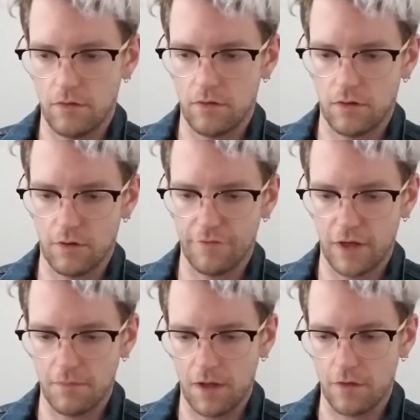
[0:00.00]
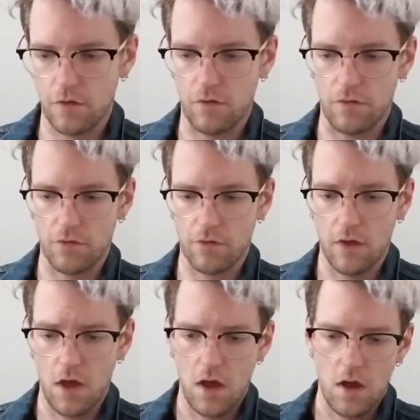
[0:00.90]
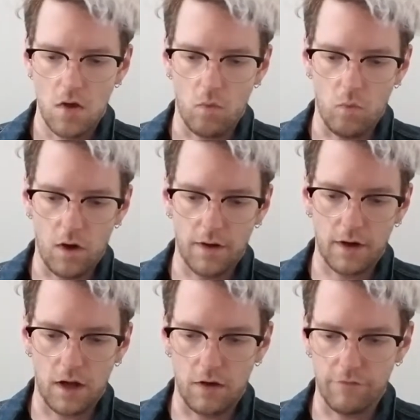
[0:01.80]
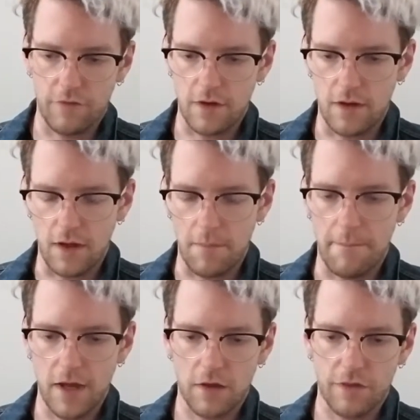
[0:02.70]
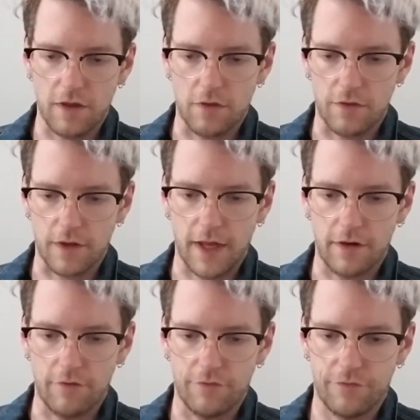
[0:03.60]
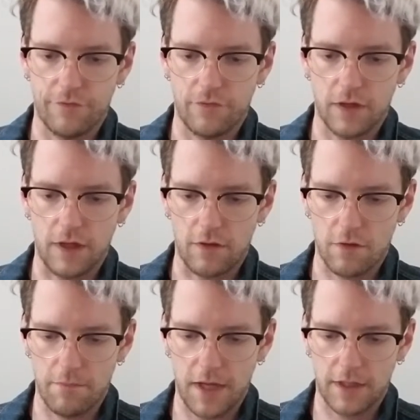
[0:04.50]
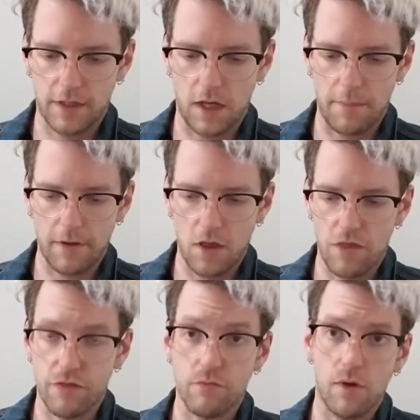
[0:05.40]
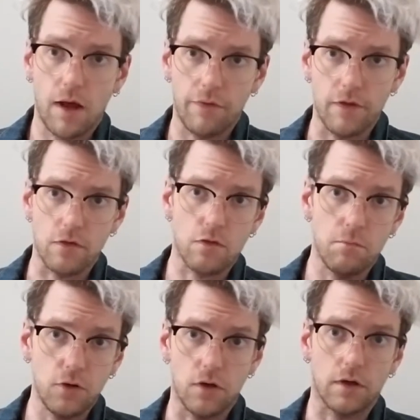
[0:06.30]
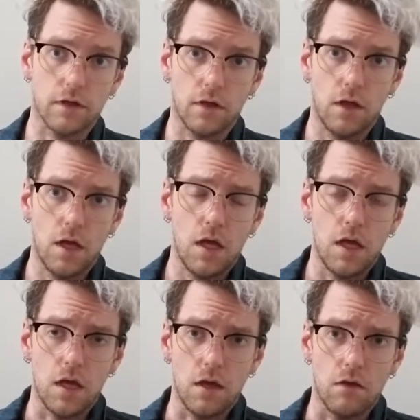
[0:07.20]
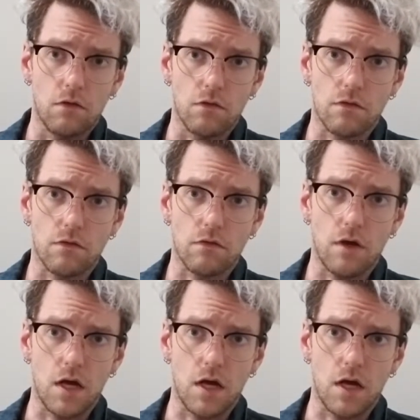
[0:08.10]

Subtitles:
horrifying monsters. One of the big things that kind of gets picked up throughout this book is